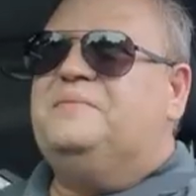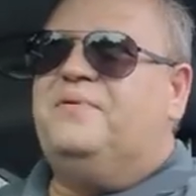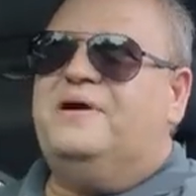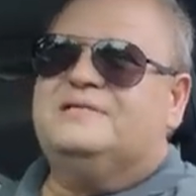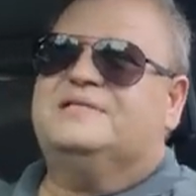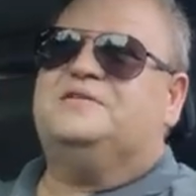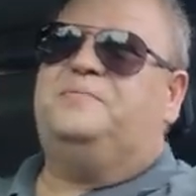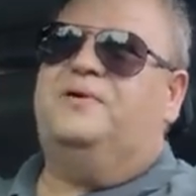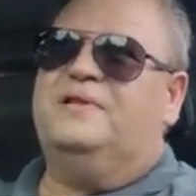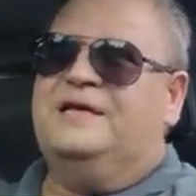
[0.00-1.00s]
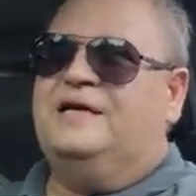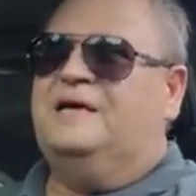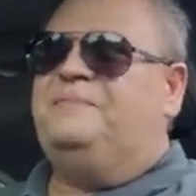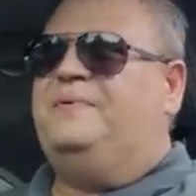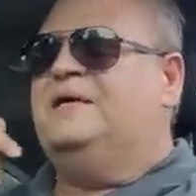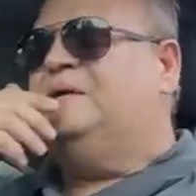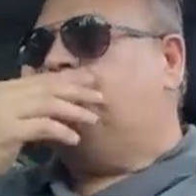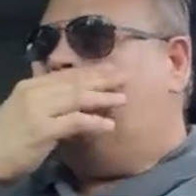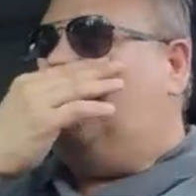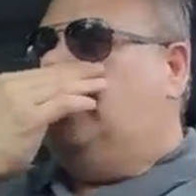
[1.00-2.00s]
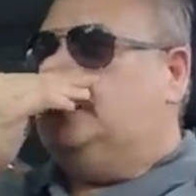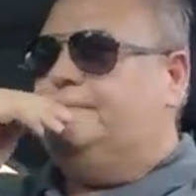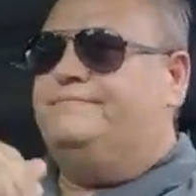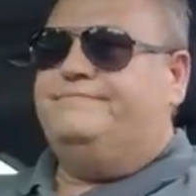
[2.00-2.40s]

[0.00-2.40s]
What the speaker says: the process of pulling it up, I